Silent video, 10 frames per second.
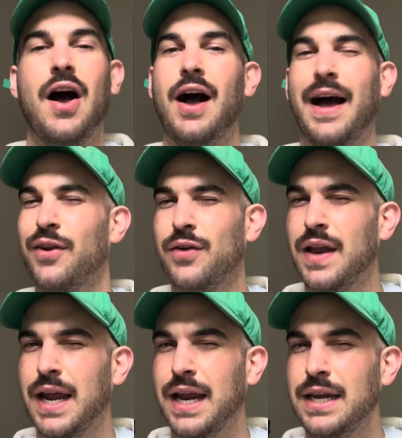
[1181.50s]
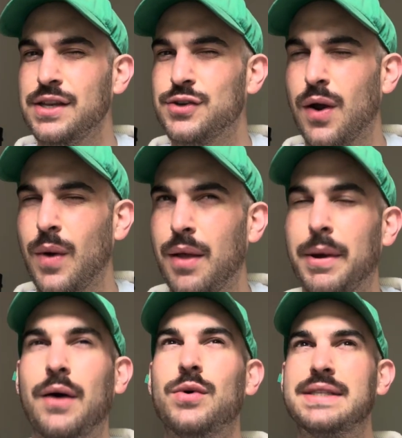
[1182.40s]
I need to or will,
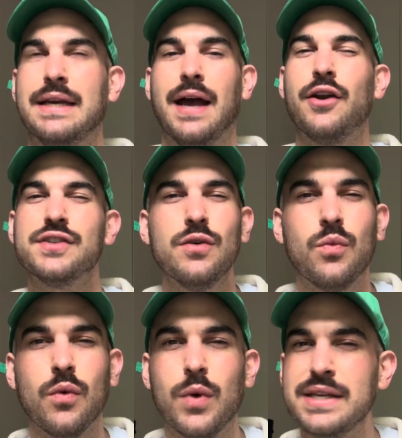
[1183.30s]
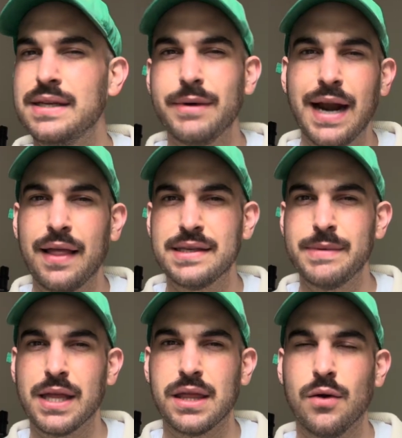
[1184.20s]
but we'll see. And also, what is it about Ali
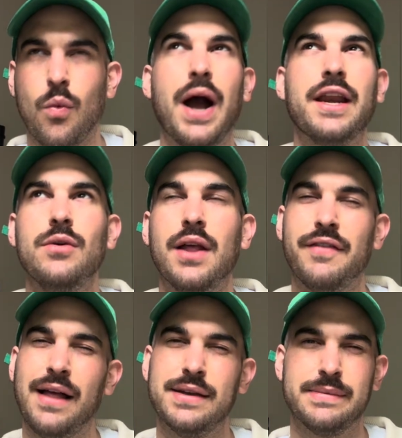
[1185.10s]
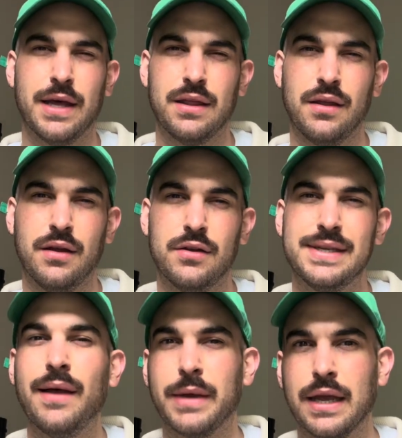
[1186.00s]
Smith? Why do you love Ali Smith?
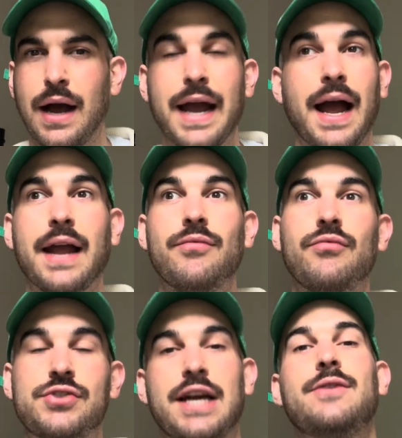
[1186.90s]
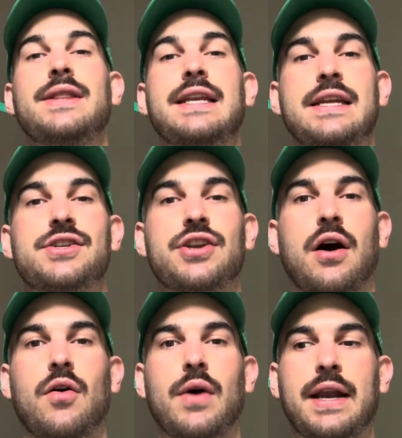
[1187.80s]
Tell me. I genuinely need to
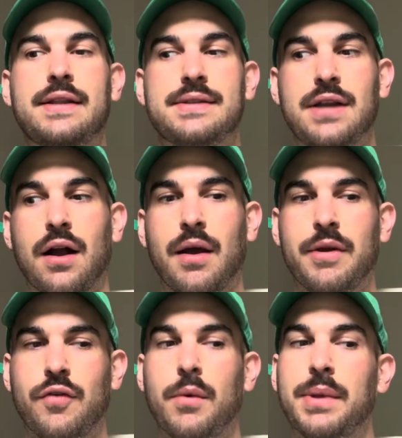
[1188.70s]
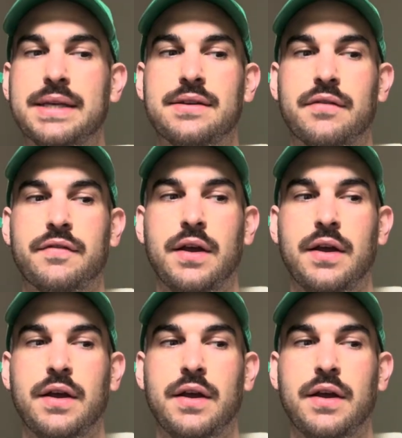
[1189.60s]
know, and it's not coming from a place of